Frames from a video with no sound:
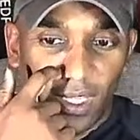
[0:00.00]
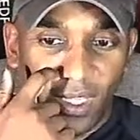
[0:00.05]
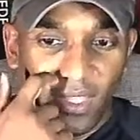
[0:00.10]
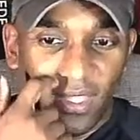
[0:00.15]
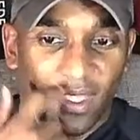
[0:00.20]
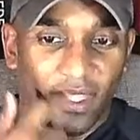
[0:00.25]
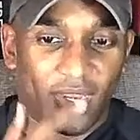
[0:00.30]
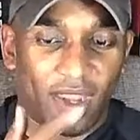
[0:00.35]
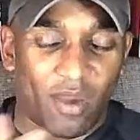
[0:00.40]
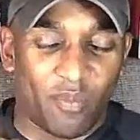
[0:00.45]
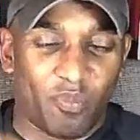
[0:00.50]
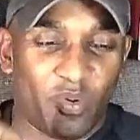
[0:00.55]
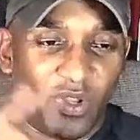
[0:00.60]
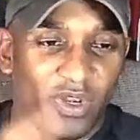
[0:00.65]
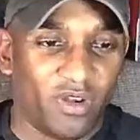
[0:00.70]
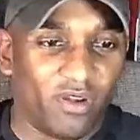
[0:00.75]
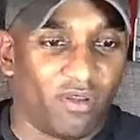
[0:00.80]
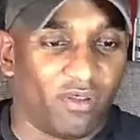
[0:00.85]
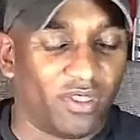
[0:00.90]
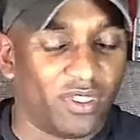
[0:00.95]
and then I'll
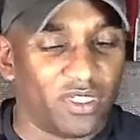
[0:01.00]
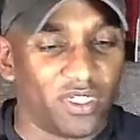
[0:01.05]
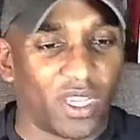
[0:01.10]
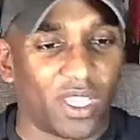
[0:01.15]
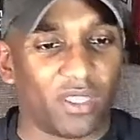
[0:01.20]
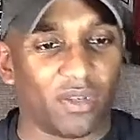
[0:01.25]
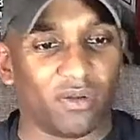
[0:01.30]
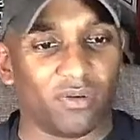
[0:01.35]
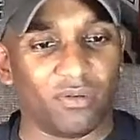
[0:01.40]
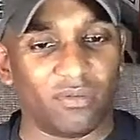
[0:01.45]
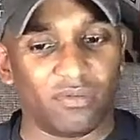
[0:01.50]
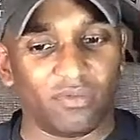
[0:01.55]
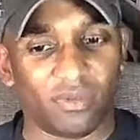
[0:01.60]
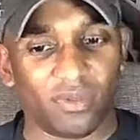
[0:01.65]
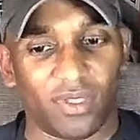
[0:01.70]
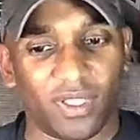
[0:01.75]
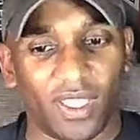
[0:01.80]
put it on the channel,